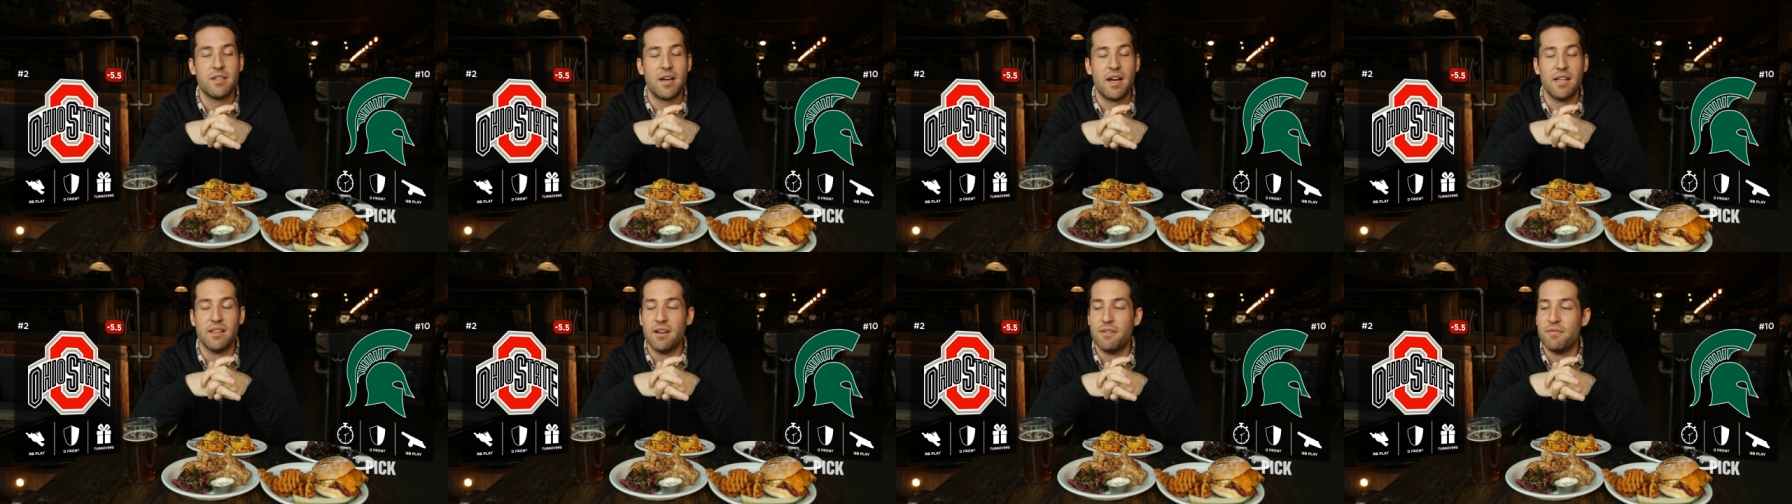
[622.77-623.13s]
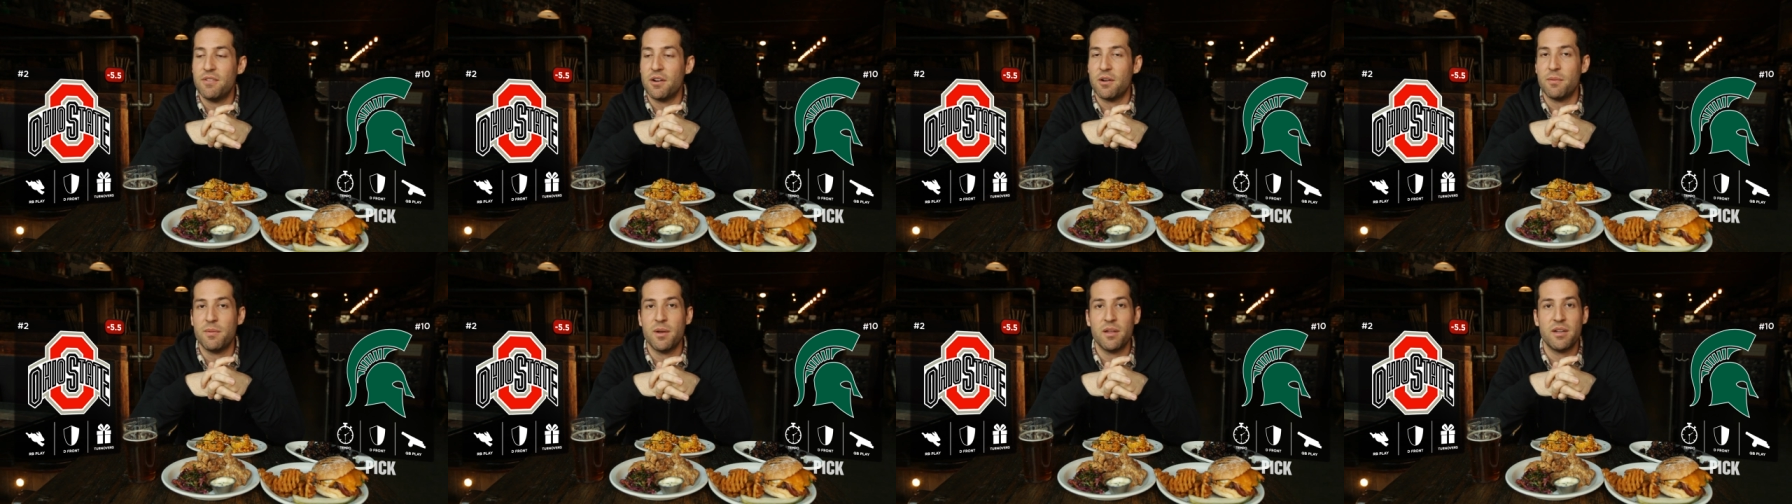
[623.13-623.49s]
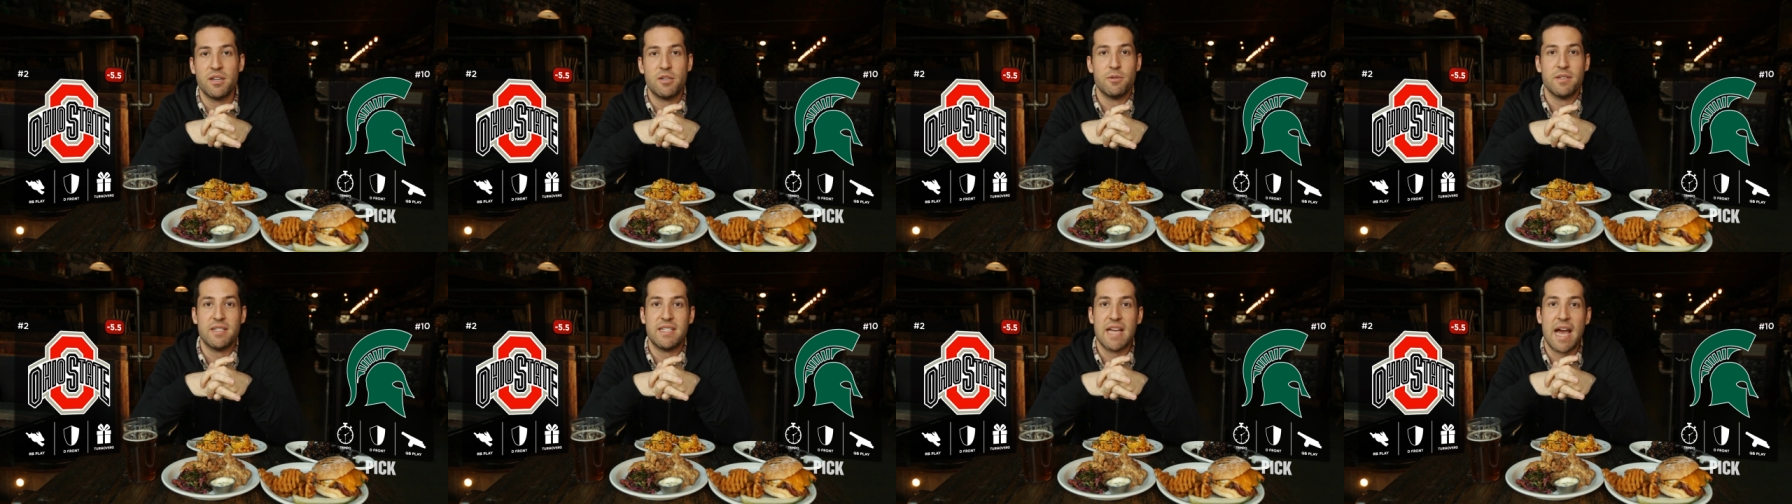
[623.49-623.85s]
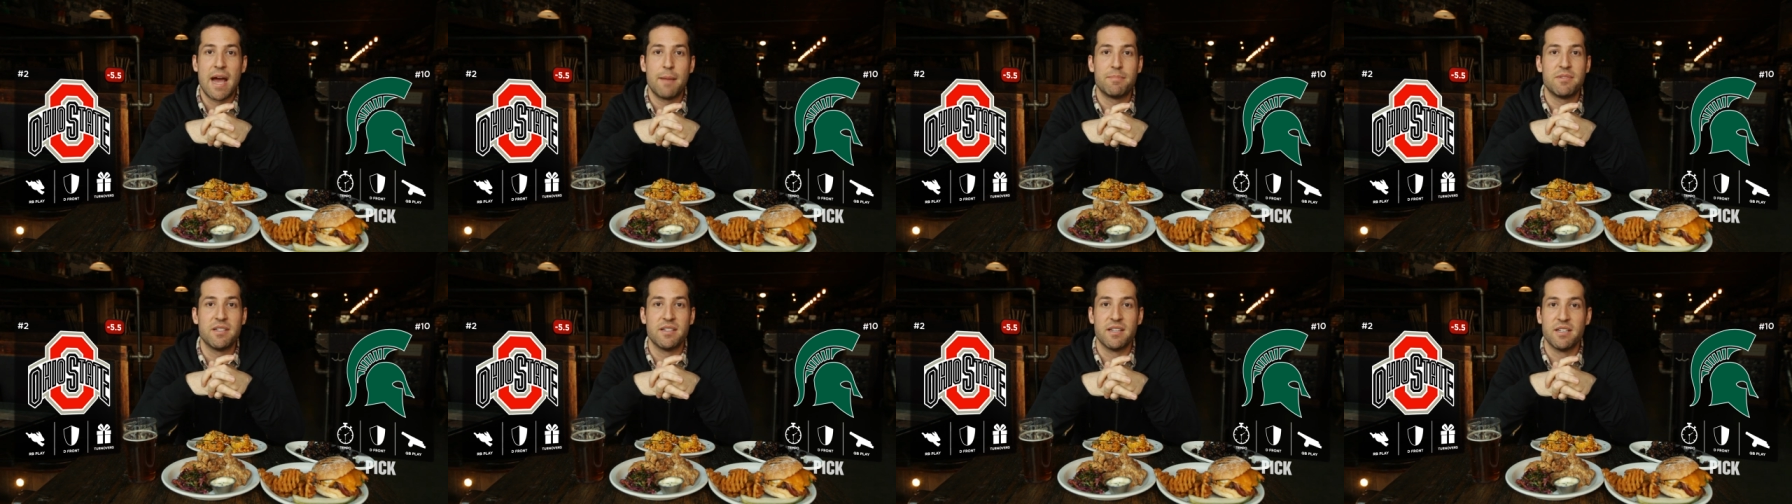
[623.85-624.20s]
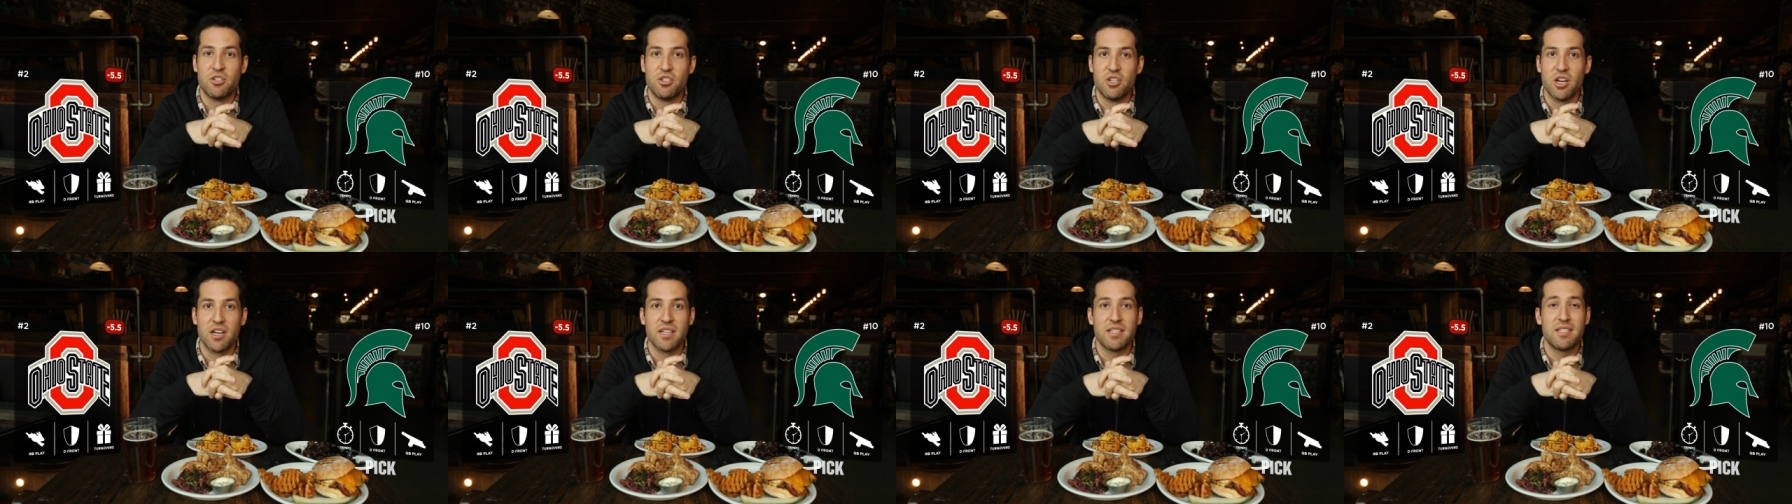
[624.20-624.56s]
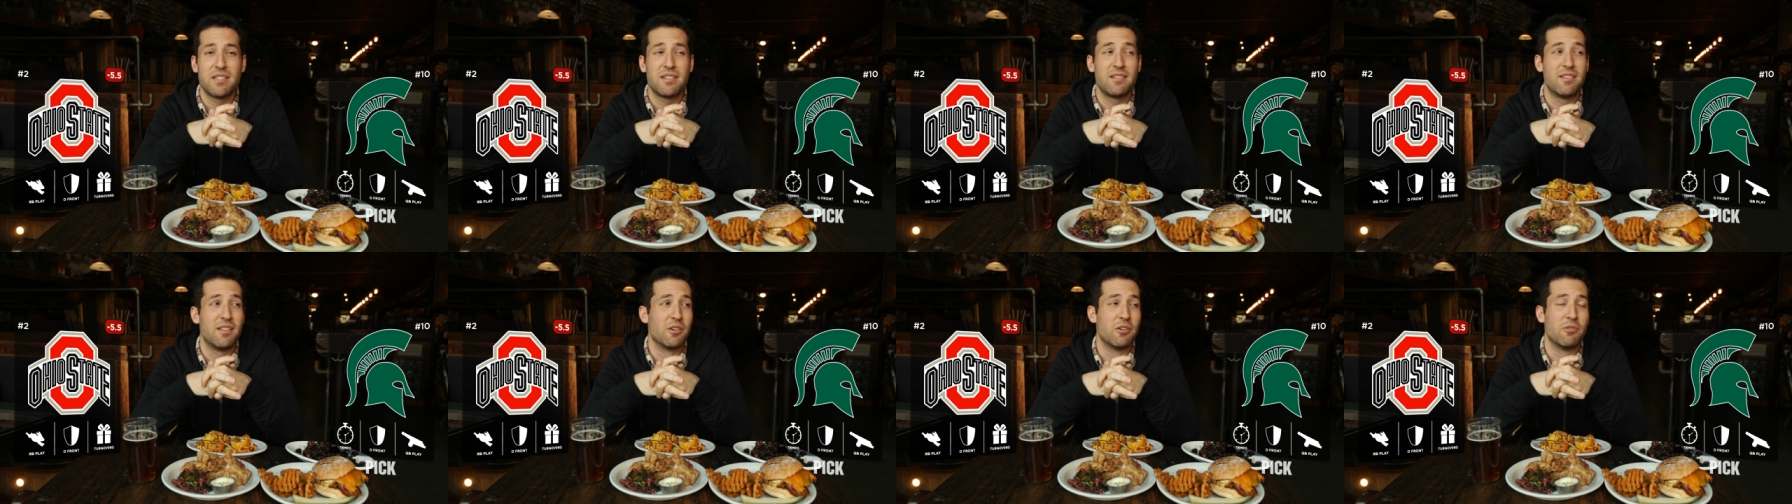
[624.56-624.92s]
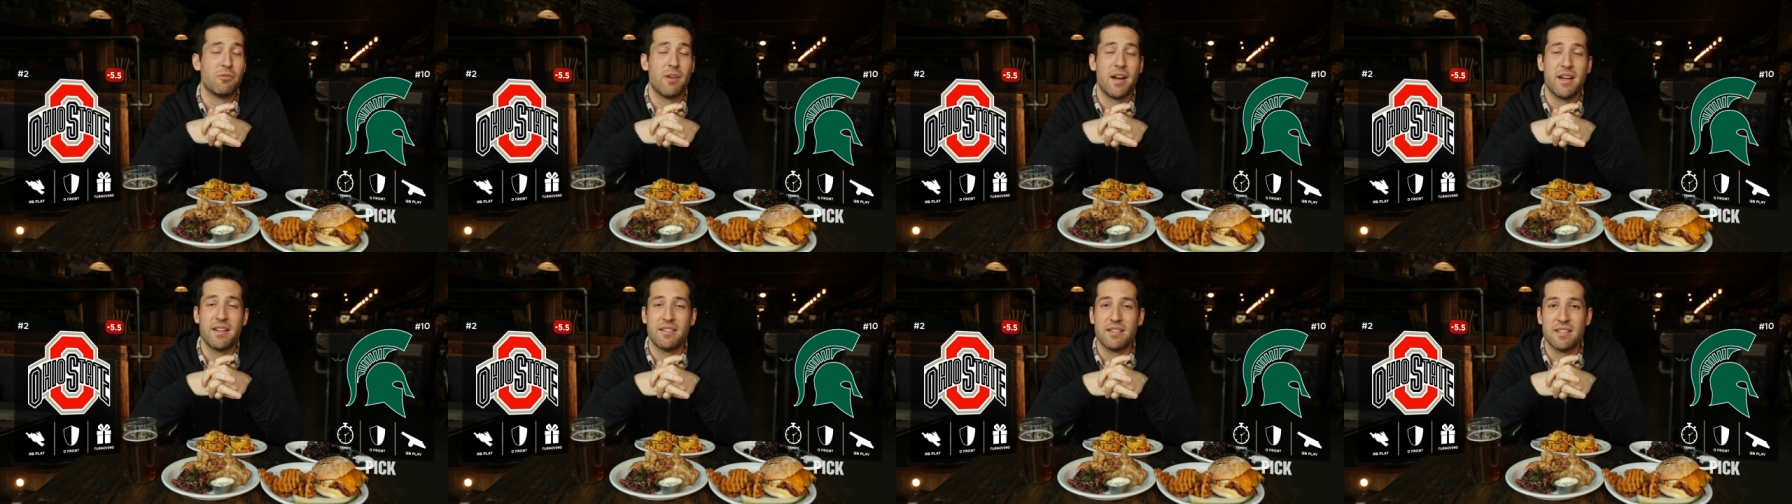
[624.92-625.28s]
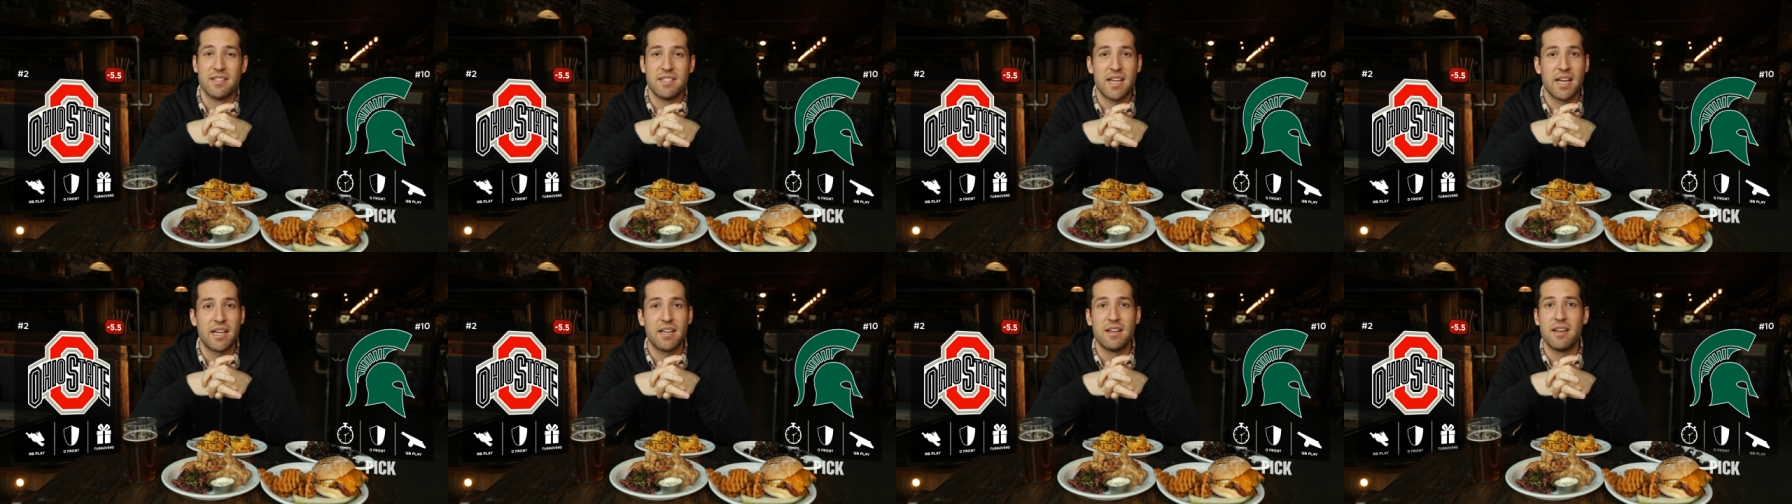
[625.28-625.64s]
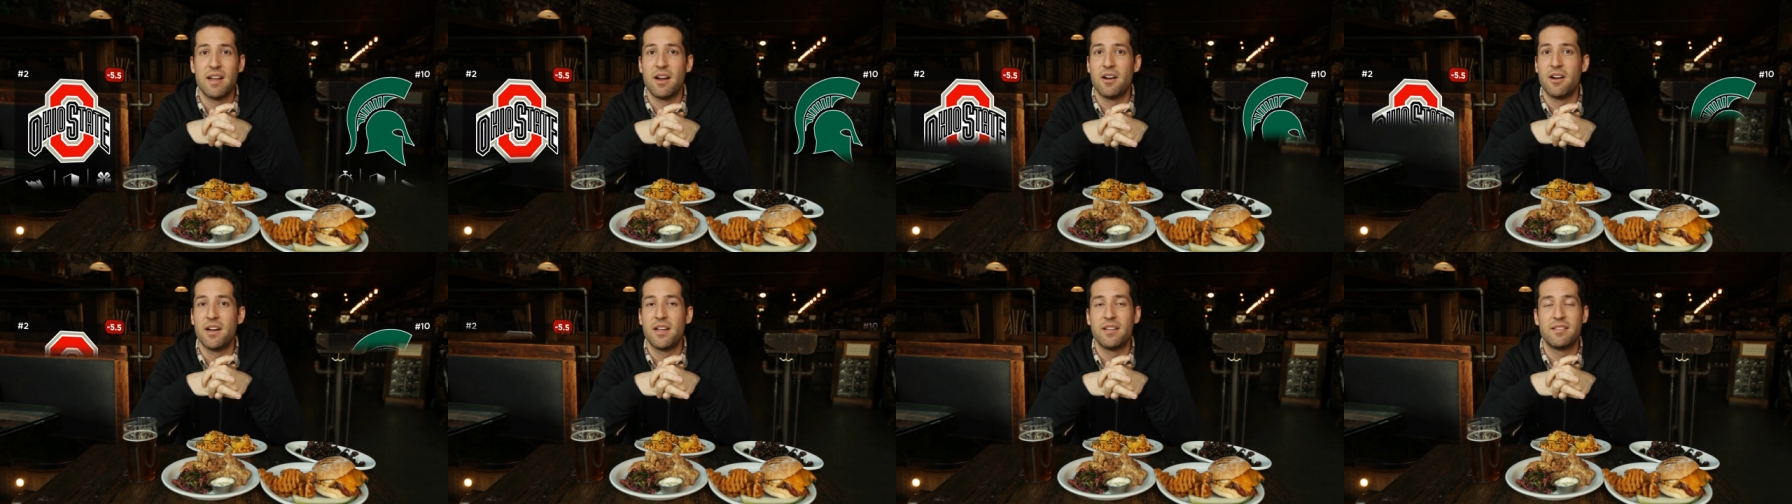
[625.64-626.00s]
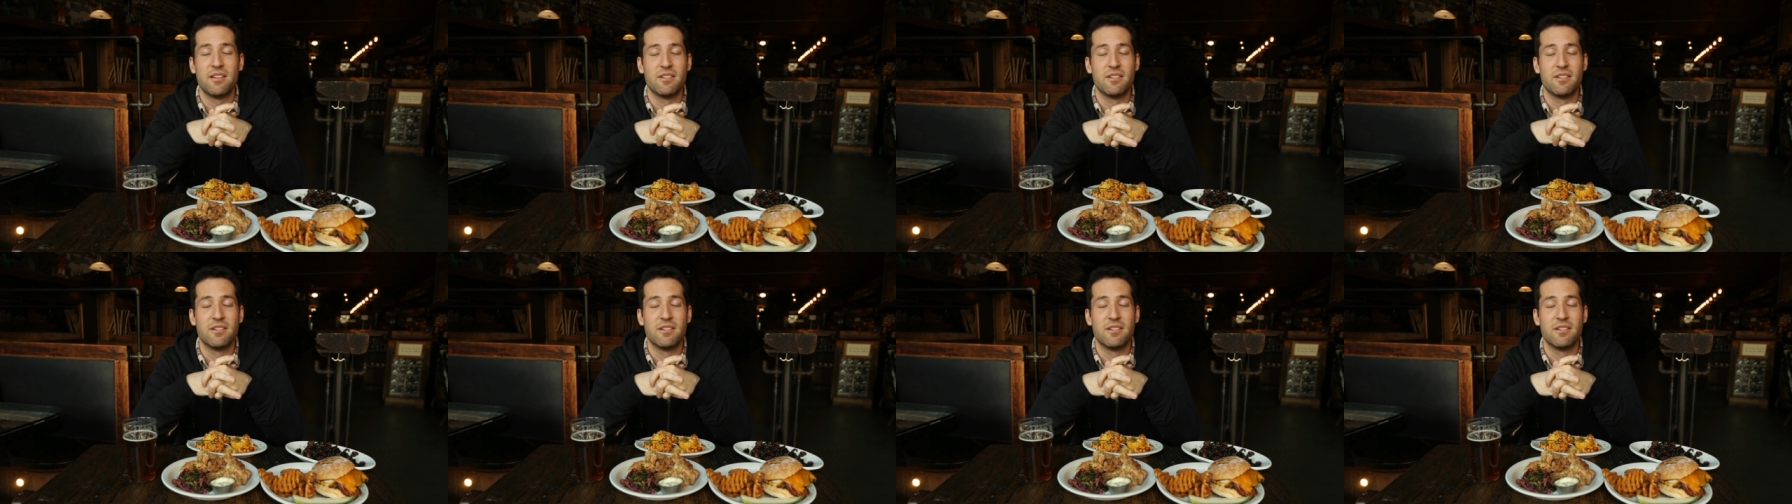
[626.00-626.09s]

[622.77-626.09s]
I love their ability to adapt and adjust. They're great in the secondary.